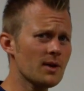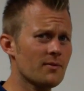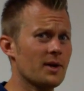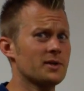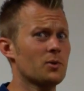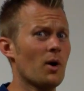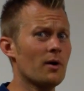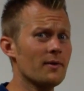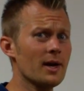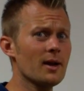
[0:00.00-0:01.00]
If we had
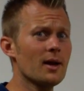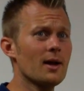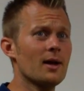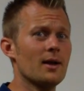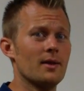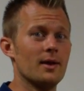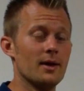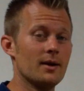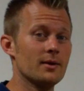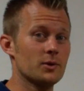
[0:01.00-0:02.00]
12/8,
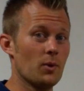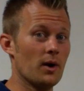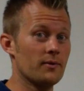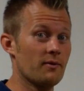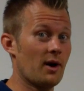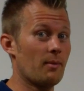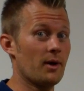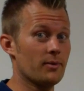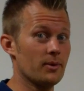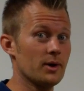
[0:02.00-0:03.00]
then 12 divided
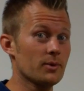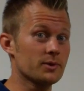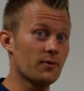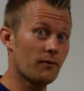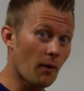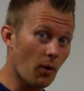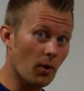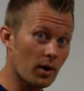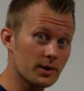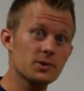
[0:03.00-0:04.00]
by 3 equals
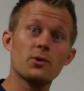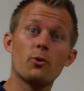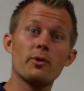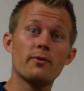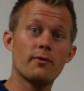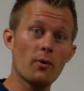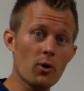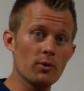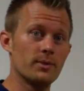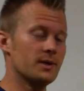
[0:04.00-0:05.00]
4, so there would be
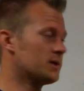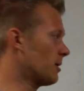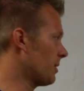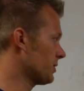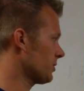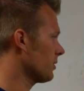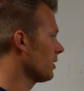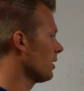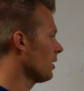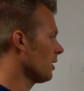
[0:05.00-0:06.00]
4 beats in a
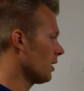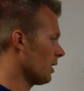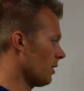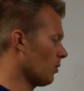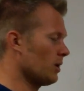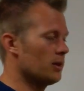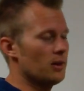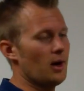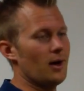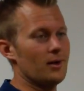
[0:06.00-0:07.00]
measure.
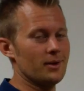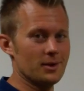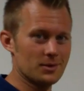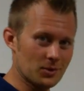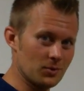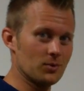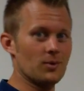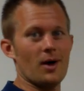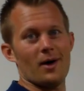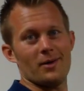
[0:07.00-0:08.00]
1 lolly, 2
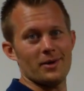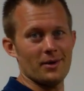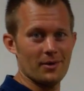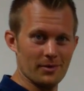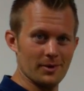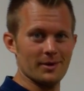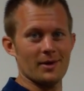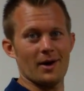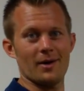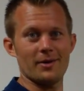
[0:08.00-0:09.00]
lolly, 3
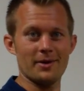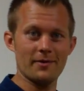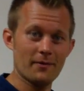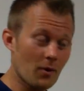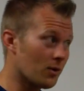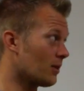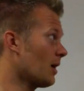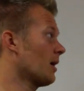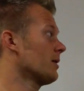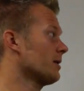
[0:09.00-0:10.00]
lolly, 4
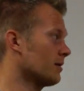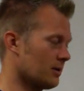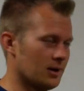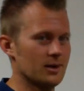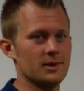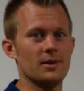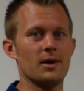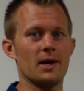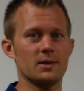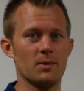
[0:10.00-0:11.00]
lolly, and into
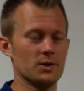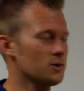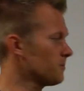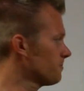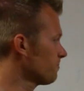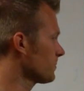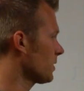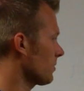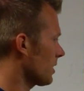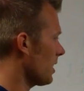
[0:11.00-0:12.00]
the next measure.
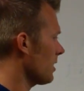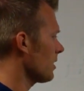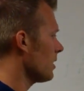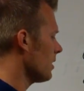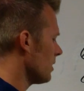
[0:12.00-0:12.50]
Okay?